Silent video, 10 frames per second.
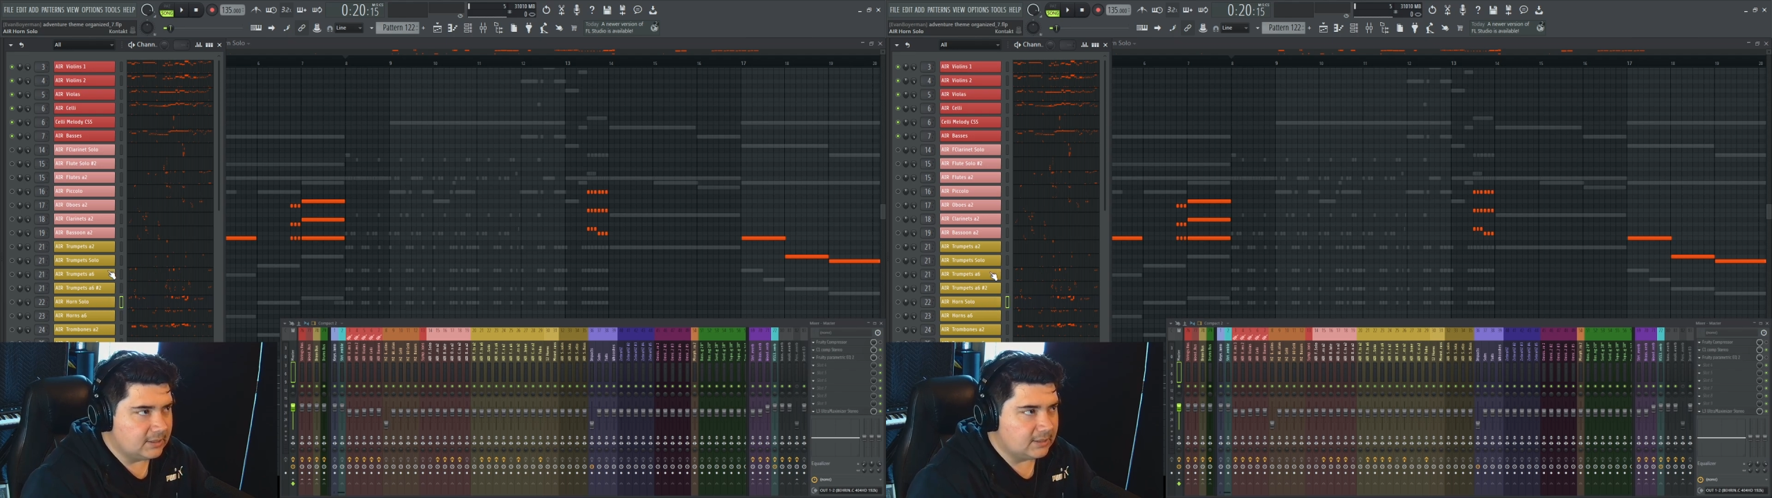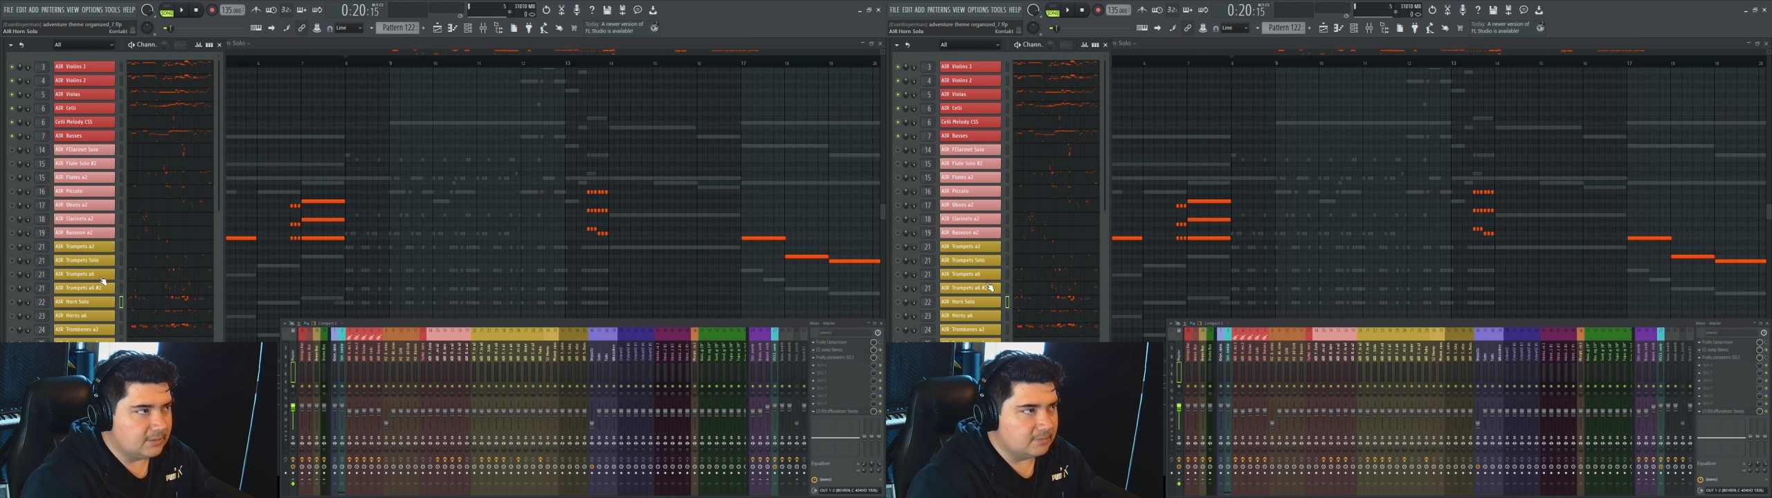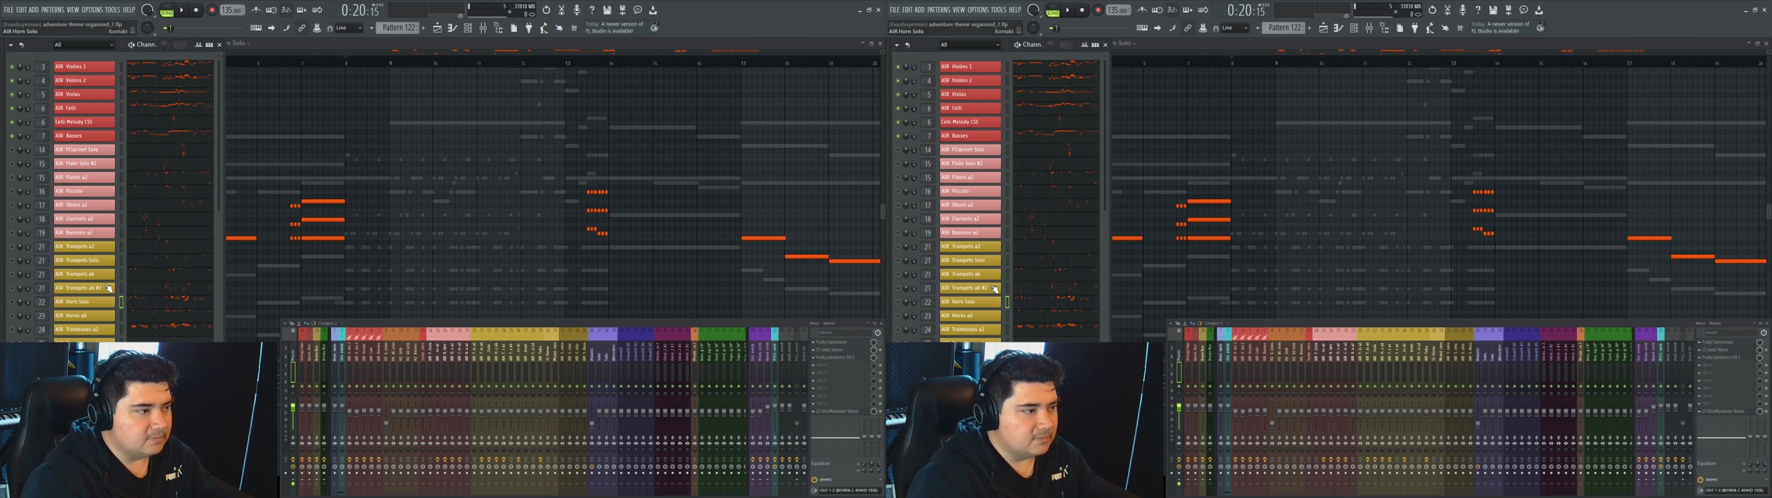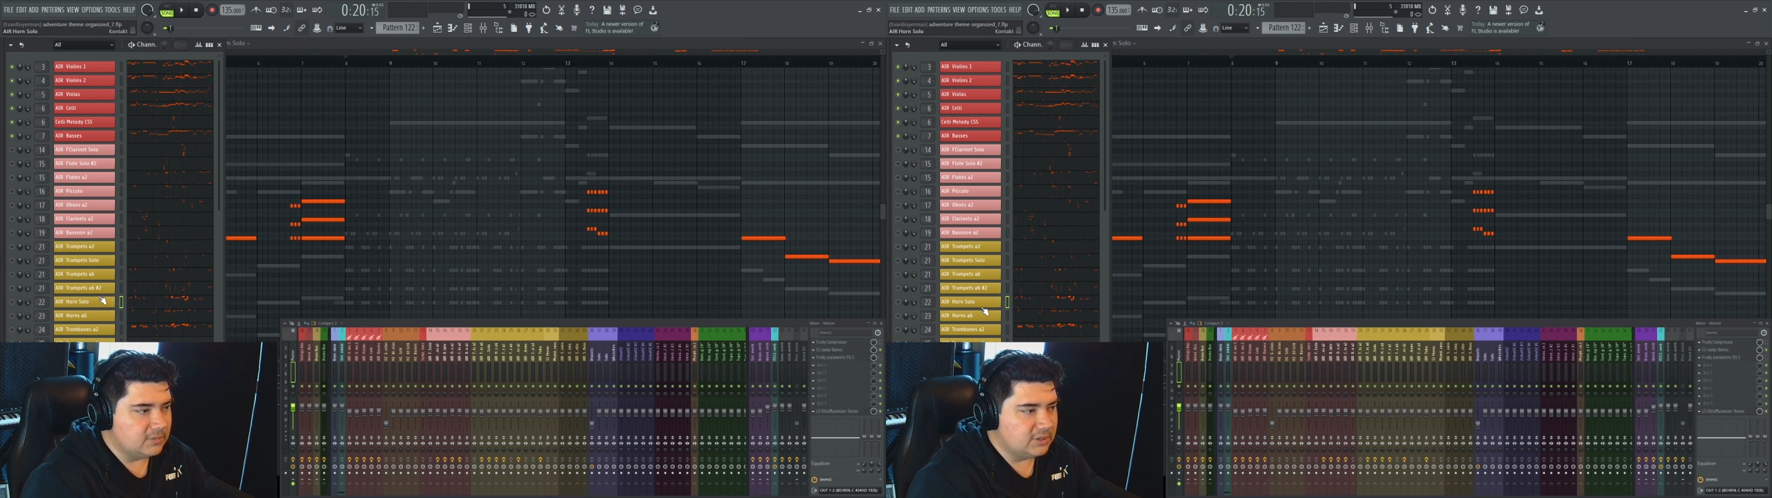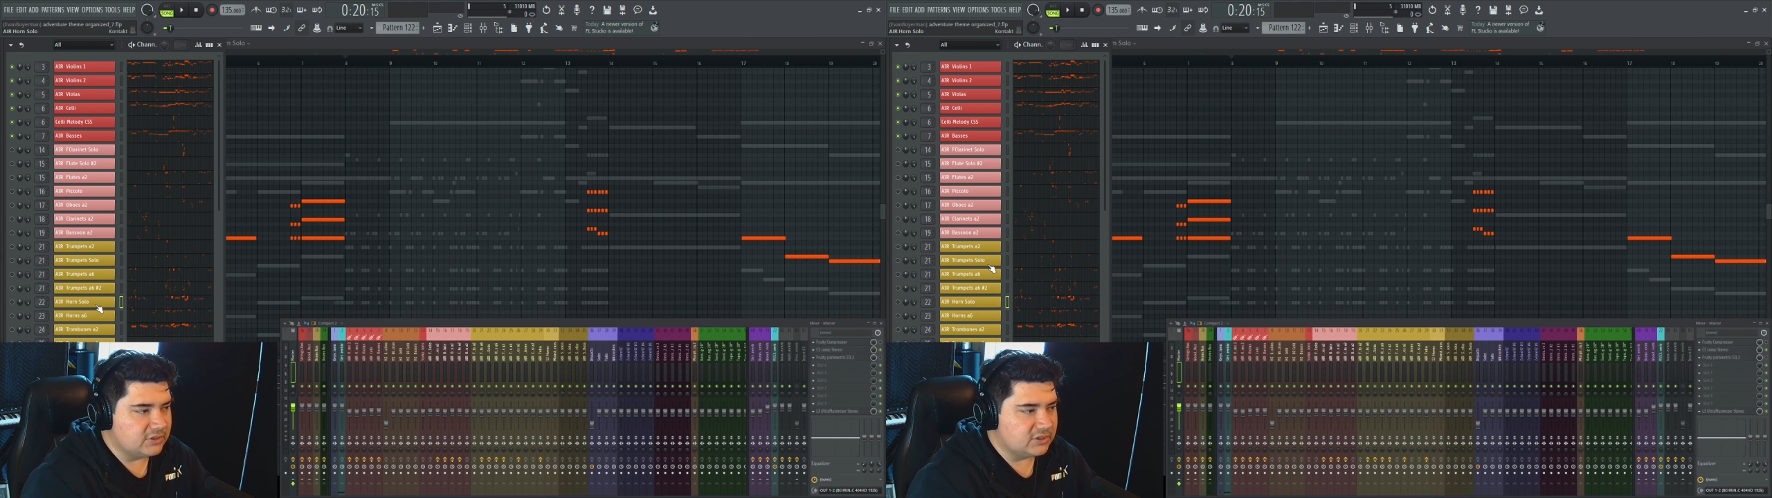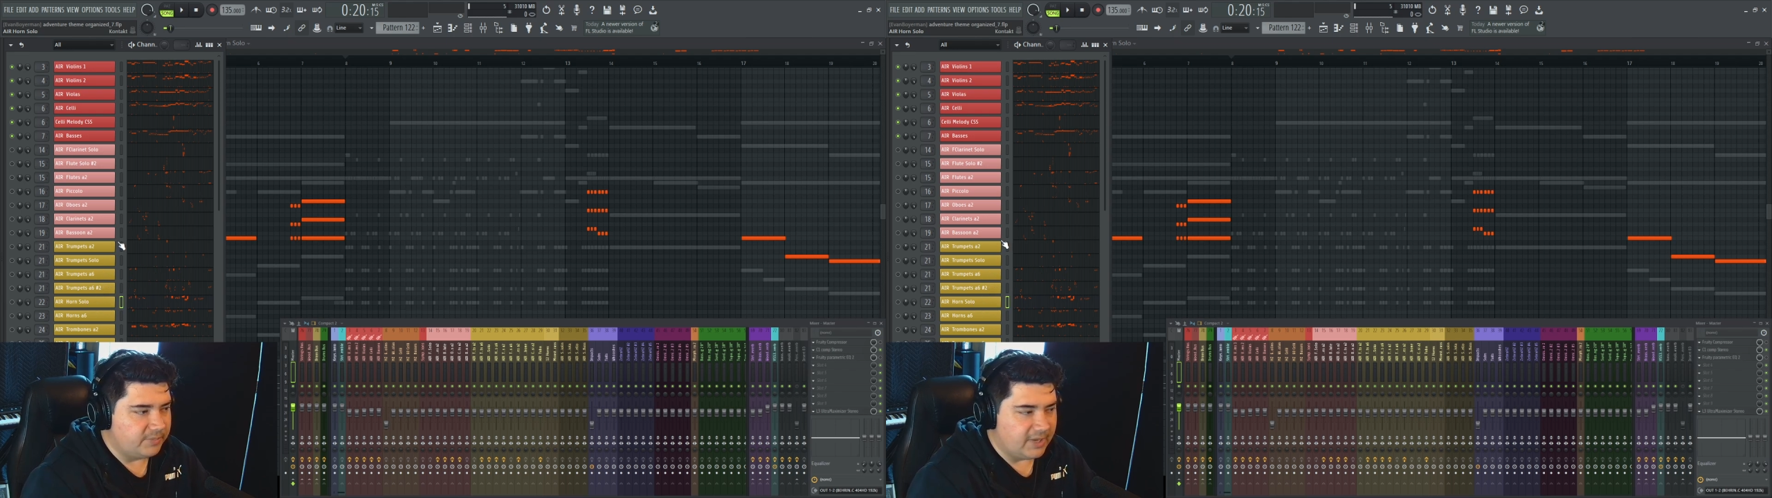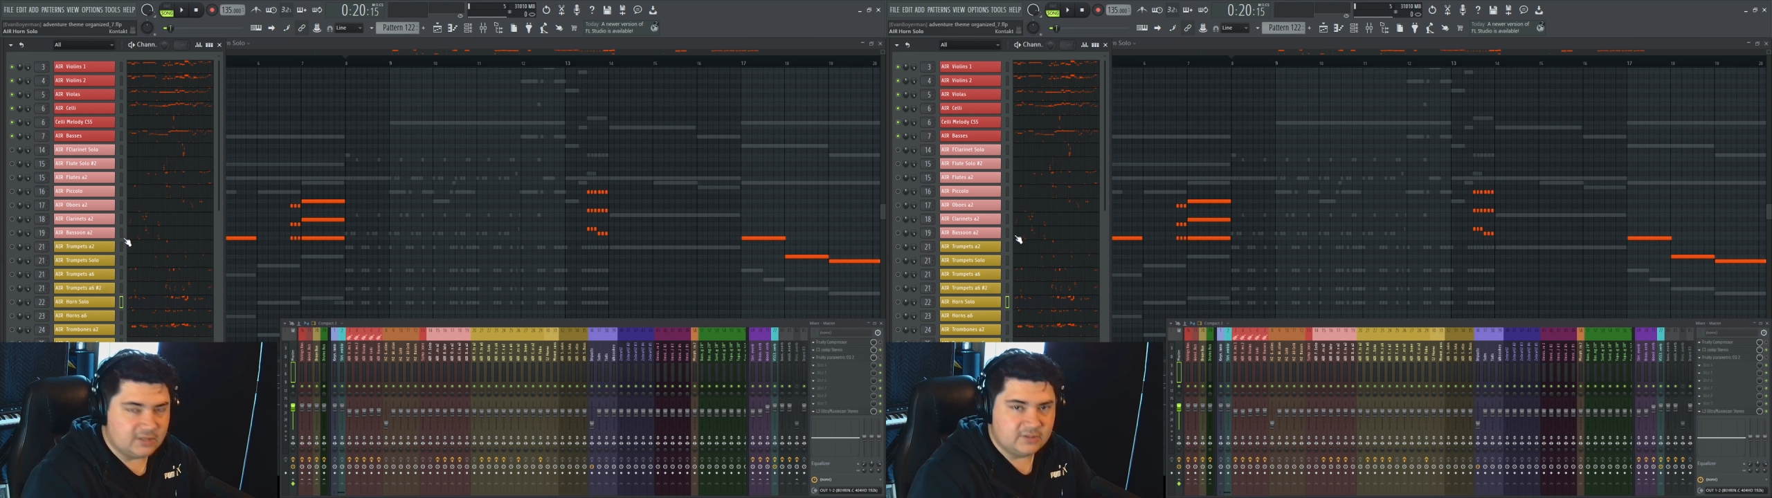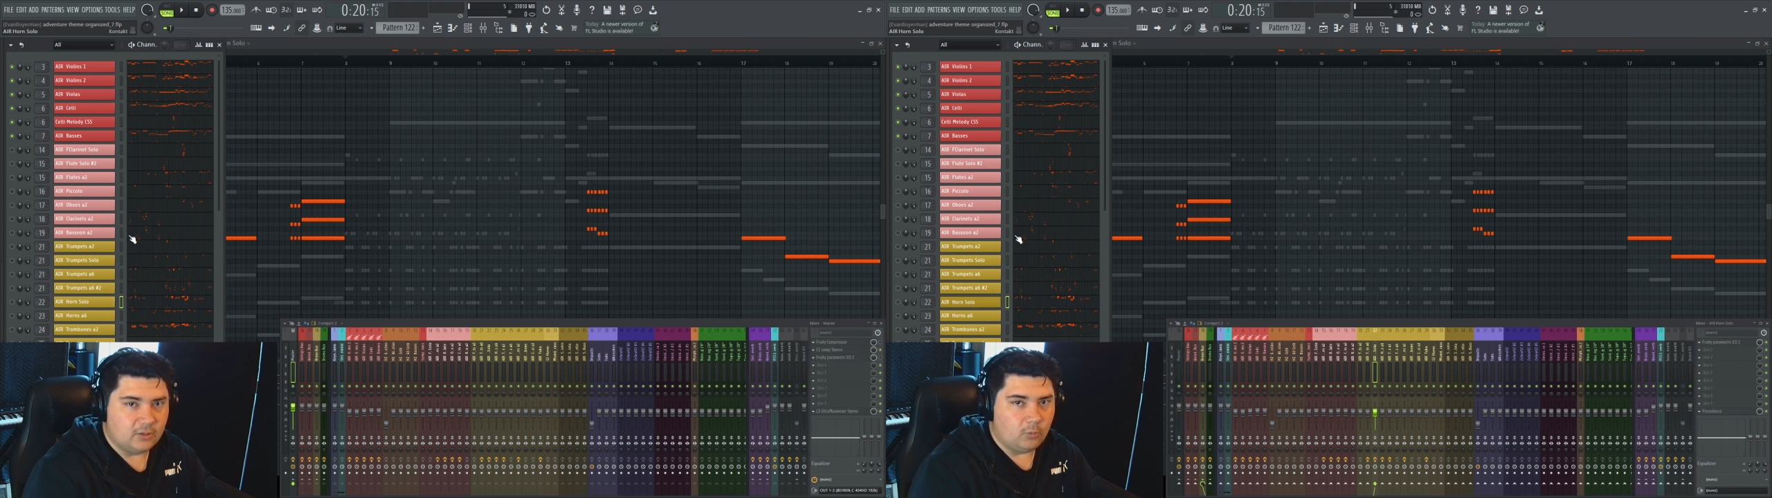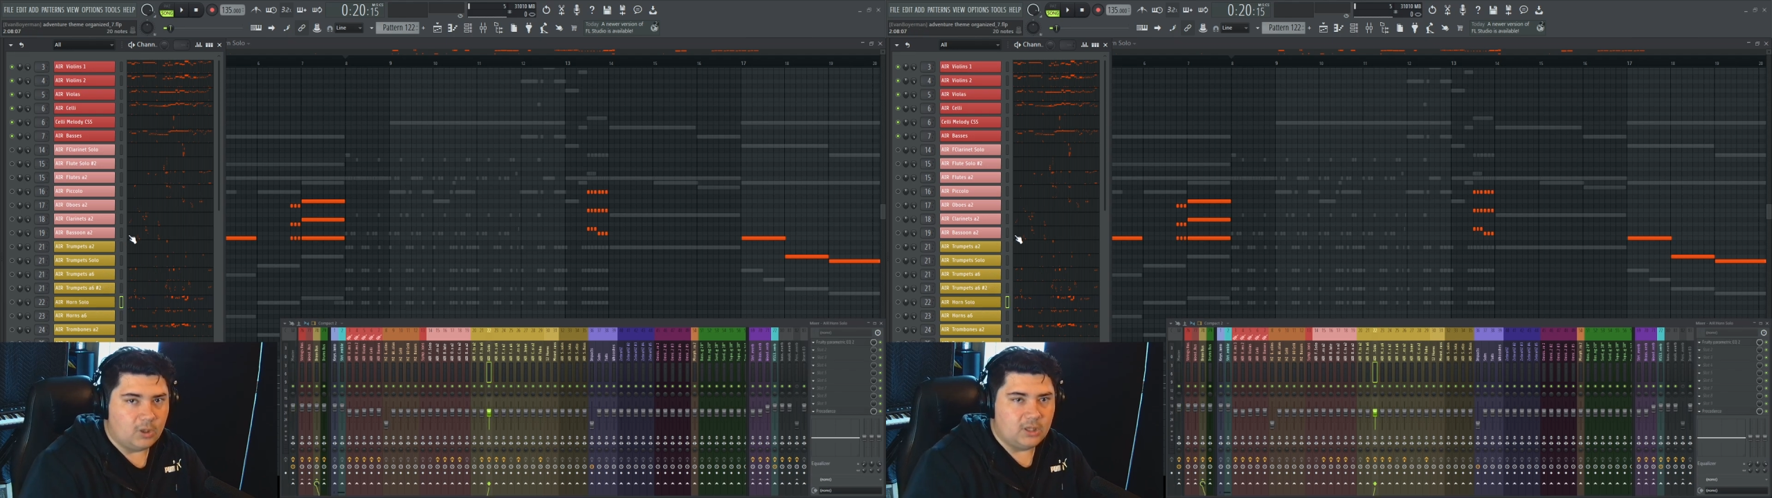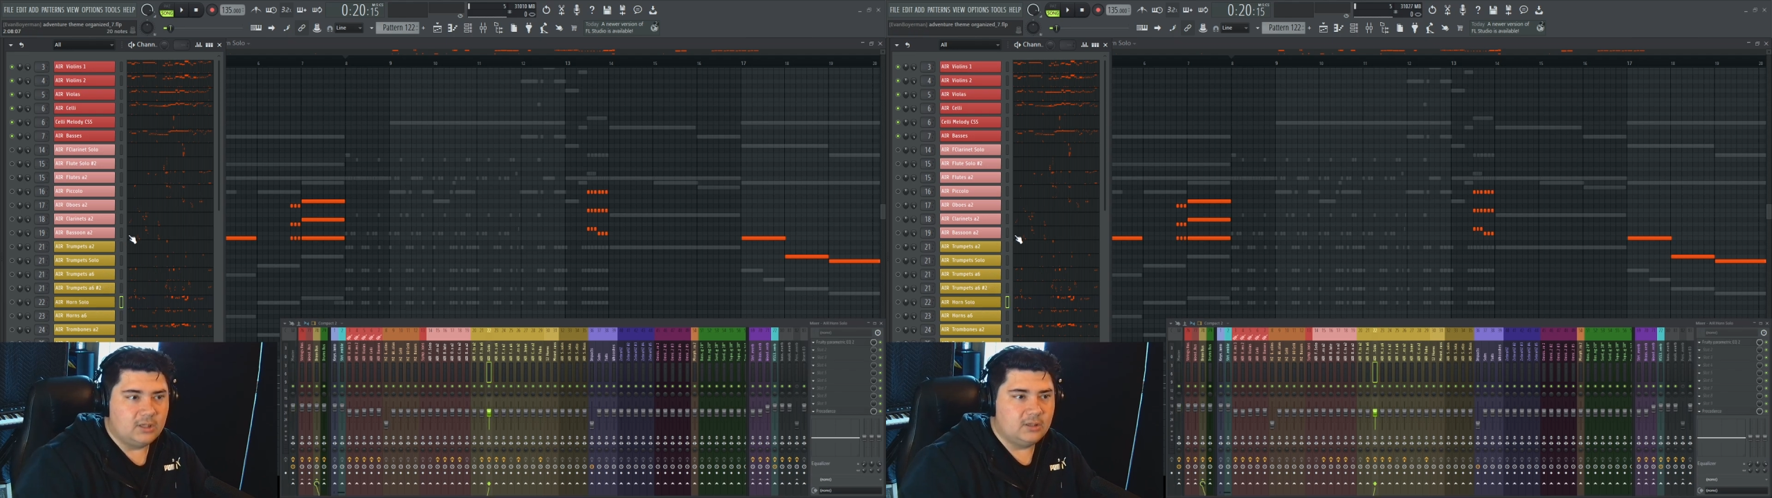It just depends on
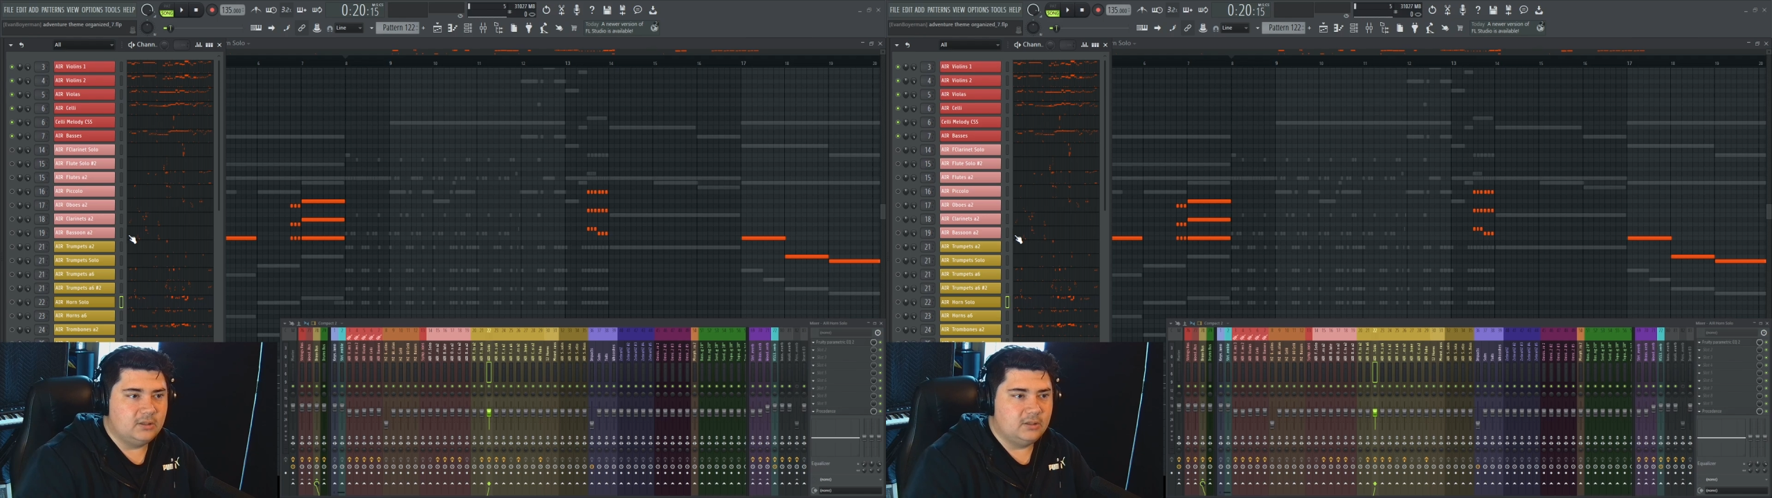what